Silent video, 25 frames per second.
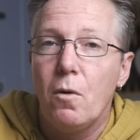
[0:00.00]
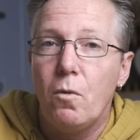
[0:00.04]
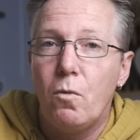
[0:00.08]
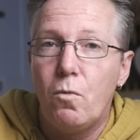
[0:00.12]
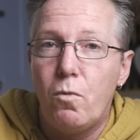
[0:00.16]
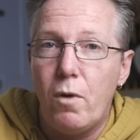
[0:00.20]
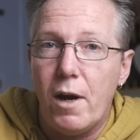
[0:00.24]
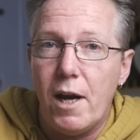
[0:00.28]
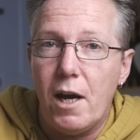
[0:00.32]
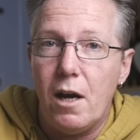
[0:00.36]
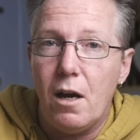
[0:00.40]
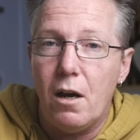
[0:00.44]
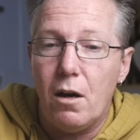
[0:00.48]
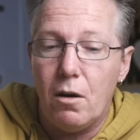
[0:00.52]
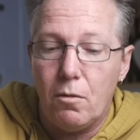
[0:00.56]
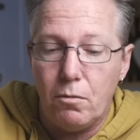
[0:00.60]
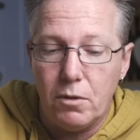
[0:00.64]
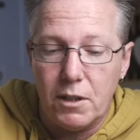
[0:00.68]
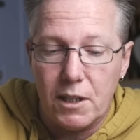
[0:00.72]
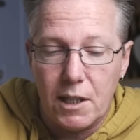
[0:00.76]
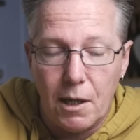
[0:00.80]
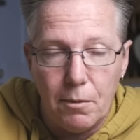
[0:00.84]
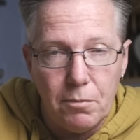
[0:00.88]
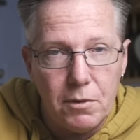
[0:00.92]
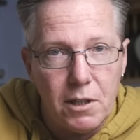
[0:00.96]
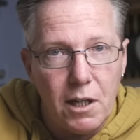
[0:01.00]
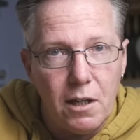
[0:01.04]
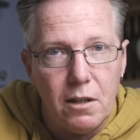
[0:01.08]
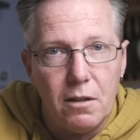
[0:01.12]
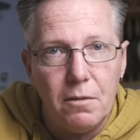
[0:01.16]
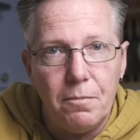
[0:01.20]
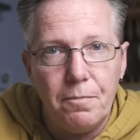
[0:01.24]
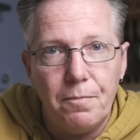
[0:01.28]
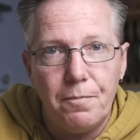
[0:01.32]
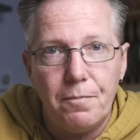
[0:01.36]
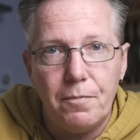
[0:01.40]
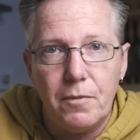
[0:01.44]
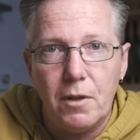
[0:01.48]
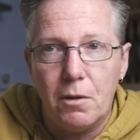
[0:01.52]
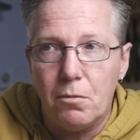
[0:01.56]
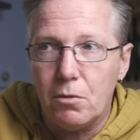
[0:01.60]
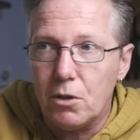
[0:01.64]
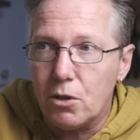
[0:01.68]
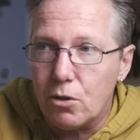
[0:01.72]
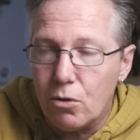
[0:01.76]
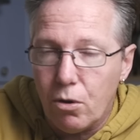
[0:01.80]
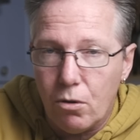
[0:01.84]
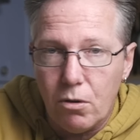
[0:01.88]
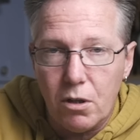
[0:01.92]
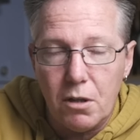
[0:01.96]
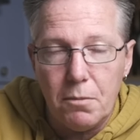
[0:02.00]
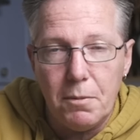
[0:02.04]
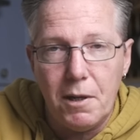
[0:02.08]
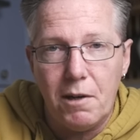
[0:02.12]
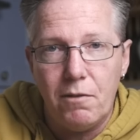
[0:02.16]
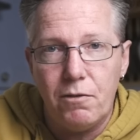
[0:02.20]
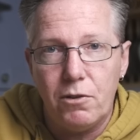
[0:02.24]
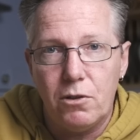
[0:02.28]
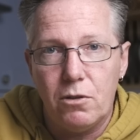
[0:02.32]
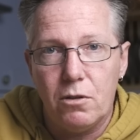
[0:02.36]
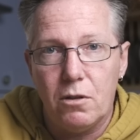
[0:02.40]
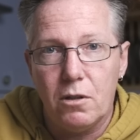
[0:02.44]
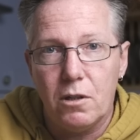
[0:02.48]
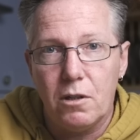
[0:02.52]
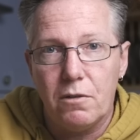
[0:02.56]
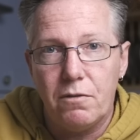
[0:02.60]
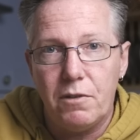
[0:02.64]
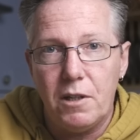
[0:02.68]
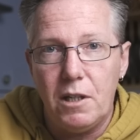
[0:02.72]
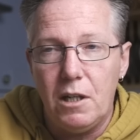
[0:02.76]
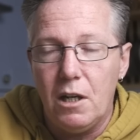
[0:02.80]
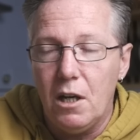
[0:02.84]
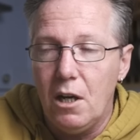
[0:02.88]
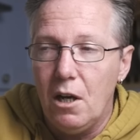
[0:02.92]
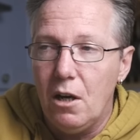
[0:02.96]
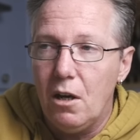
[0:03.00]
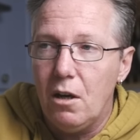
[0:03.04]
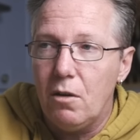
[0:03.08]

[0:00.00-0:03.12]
where we come together. We talk about photography.